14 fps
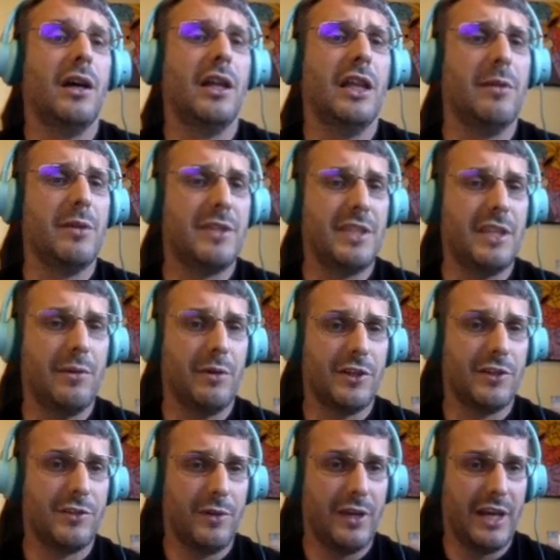Let me see, what
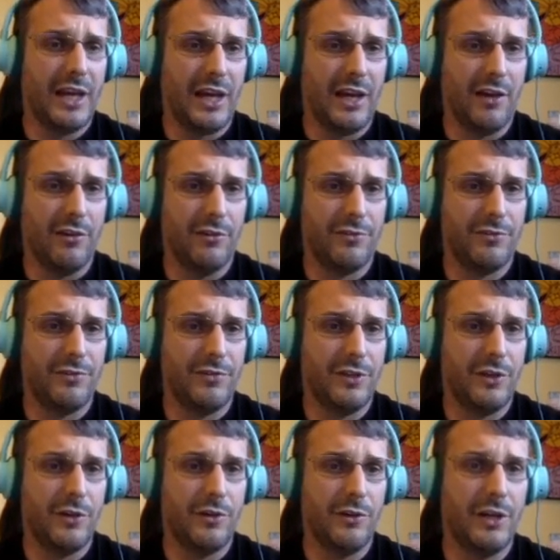else do I have?
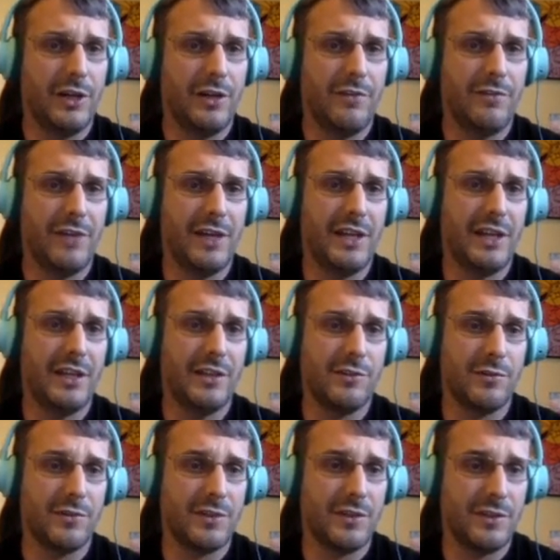No, Fighting is
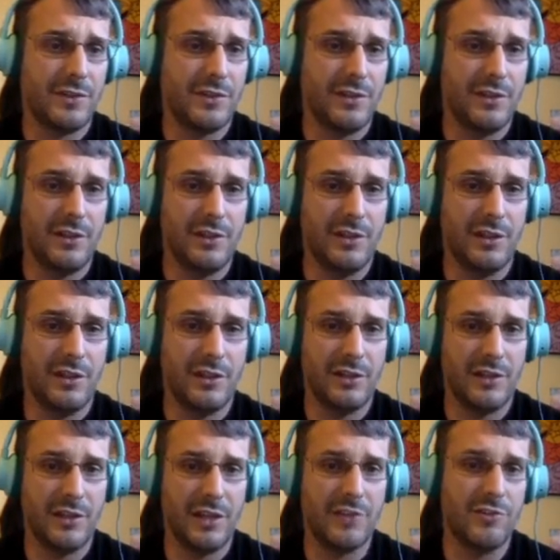resisted.
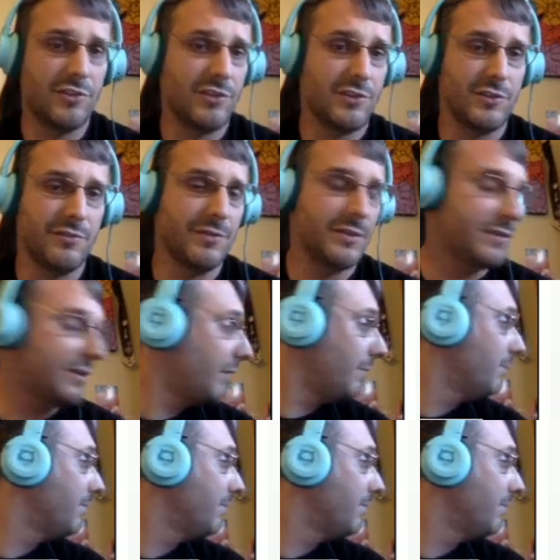I should just do Facade.